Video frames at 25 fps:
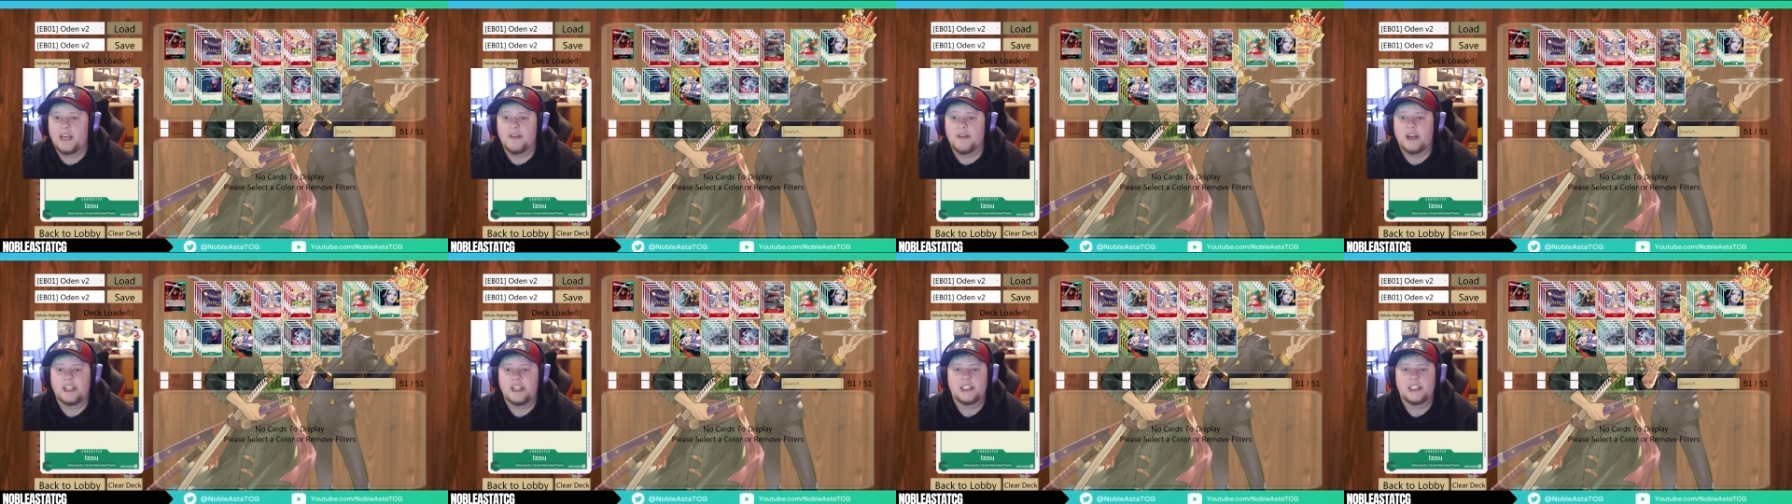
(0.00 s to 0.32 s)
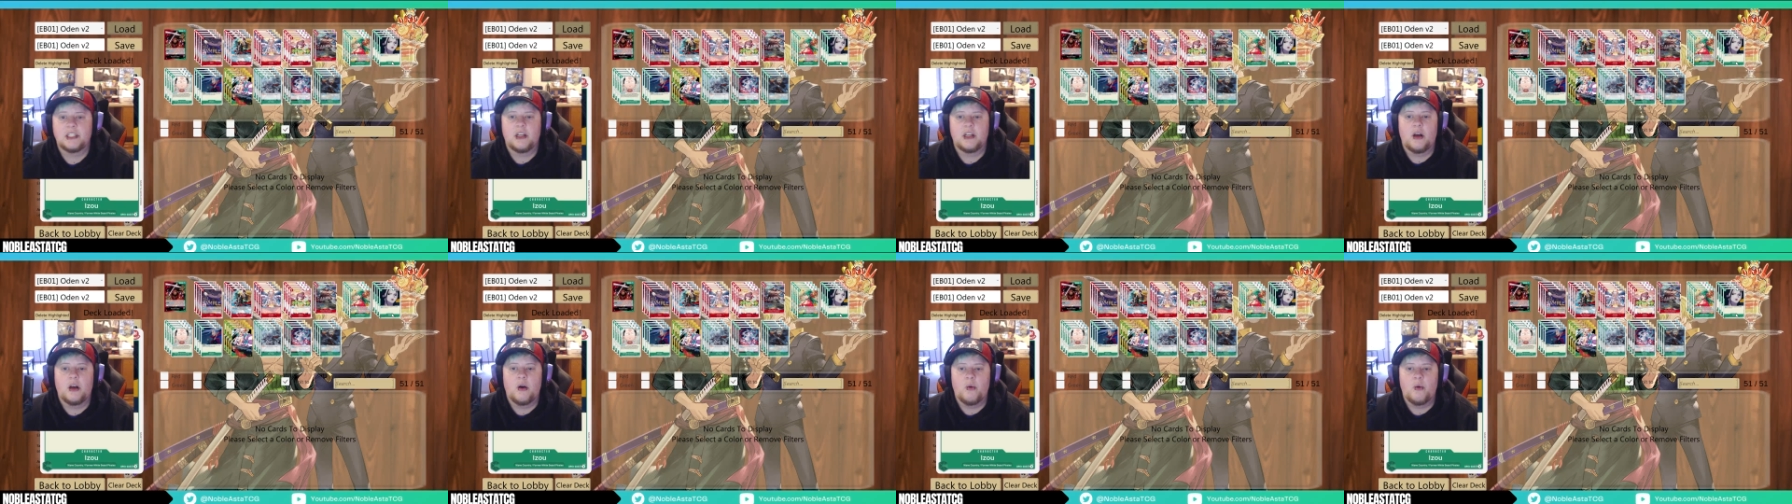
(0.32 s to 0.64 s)
rest
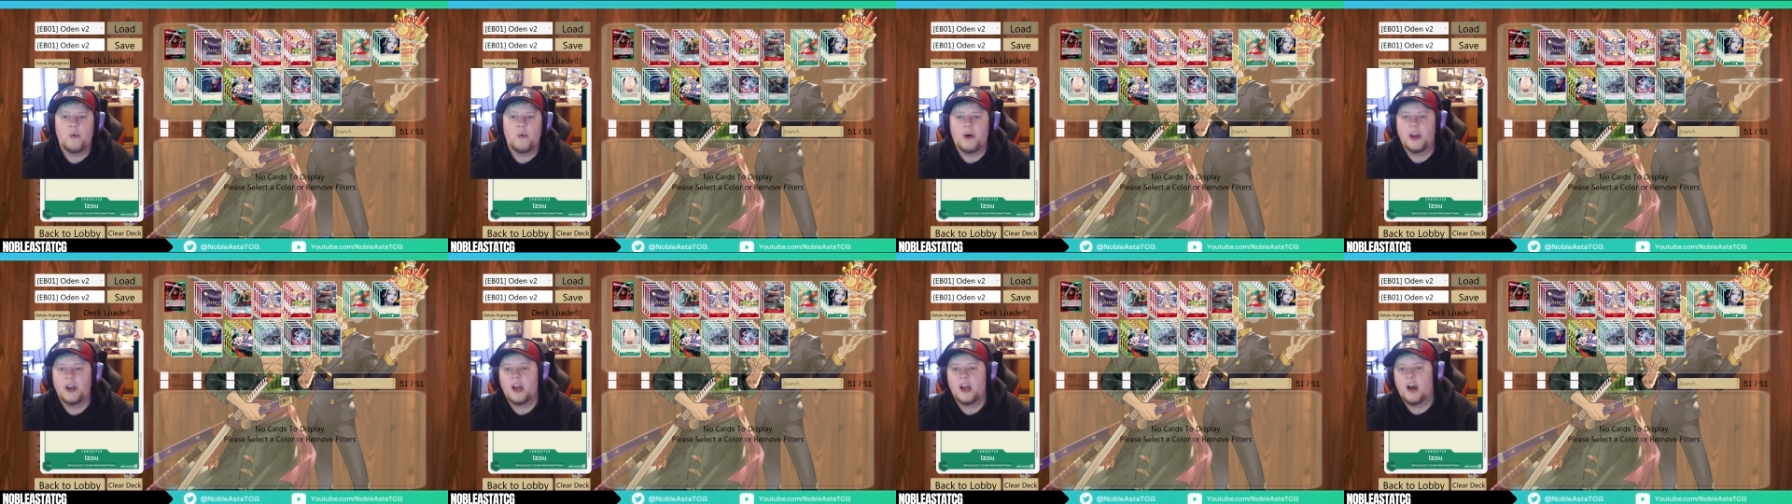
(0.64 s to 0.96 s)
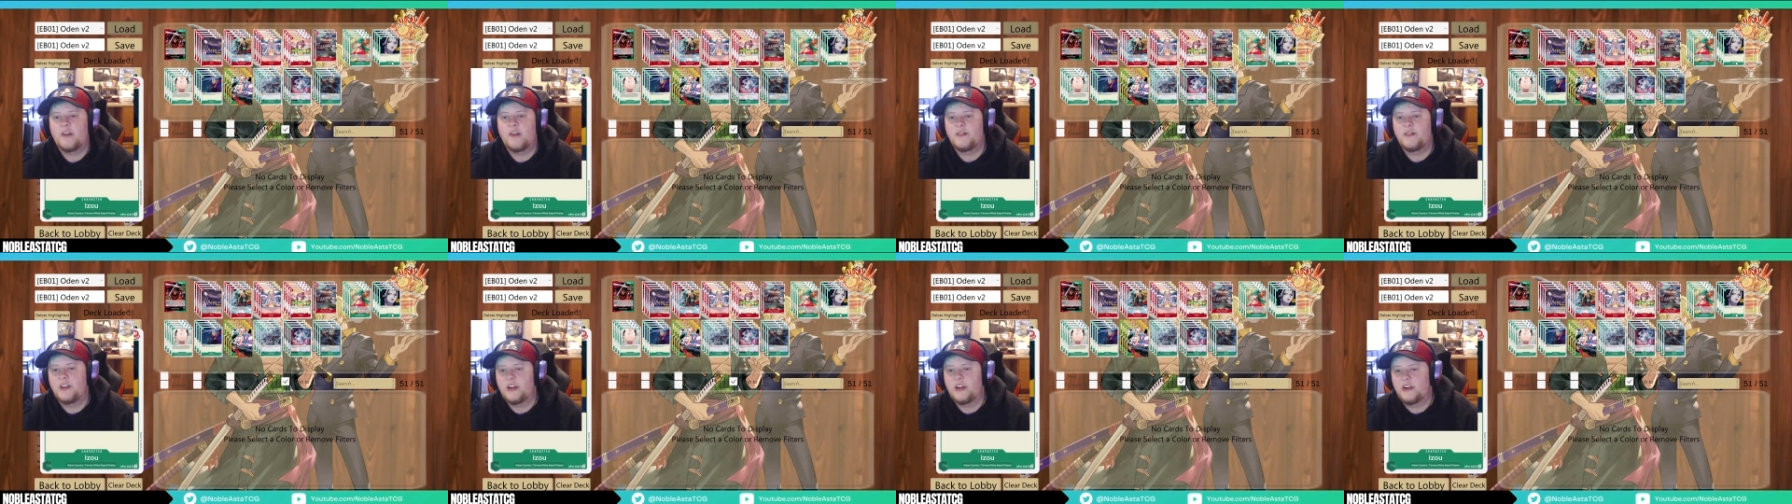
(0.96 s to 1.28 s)
one
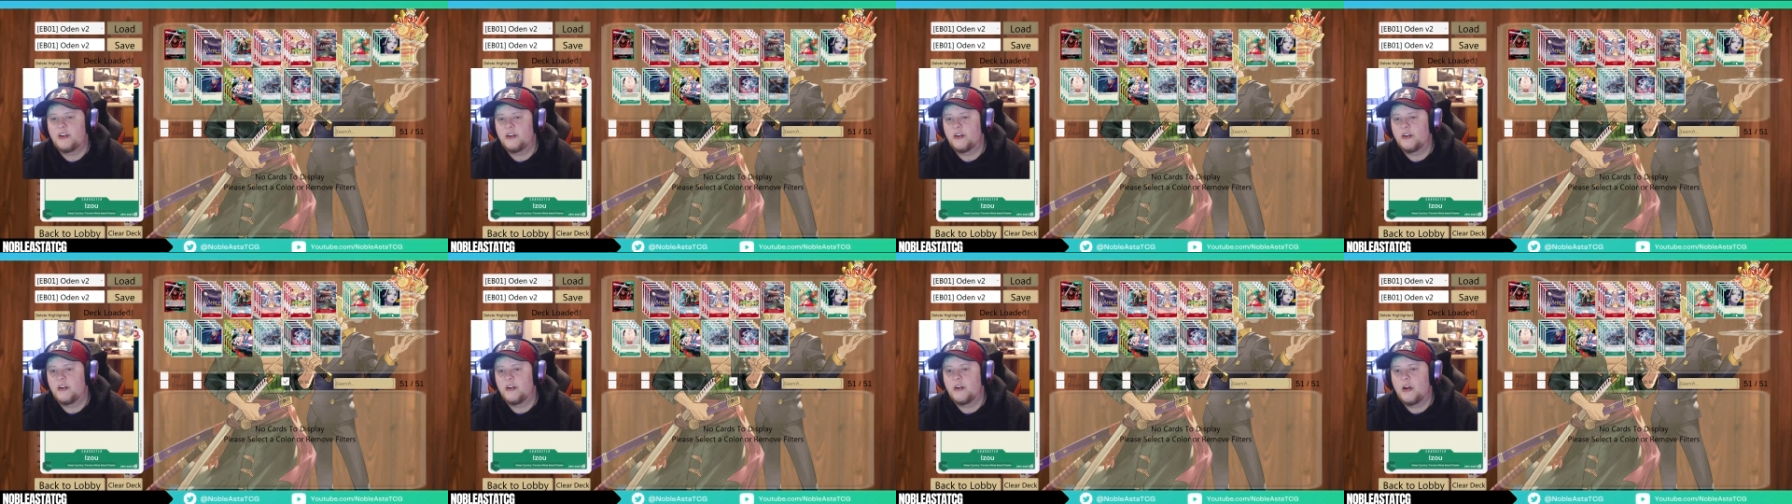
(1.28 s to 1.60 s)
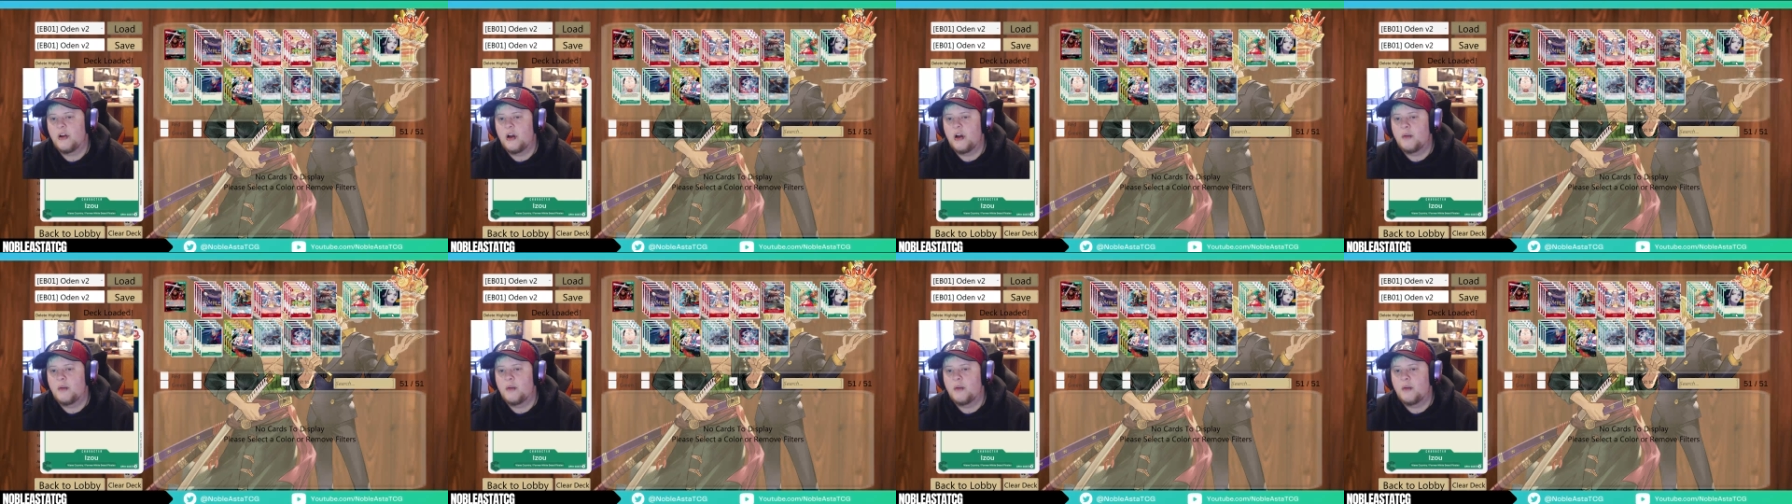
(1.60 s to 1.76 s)
of your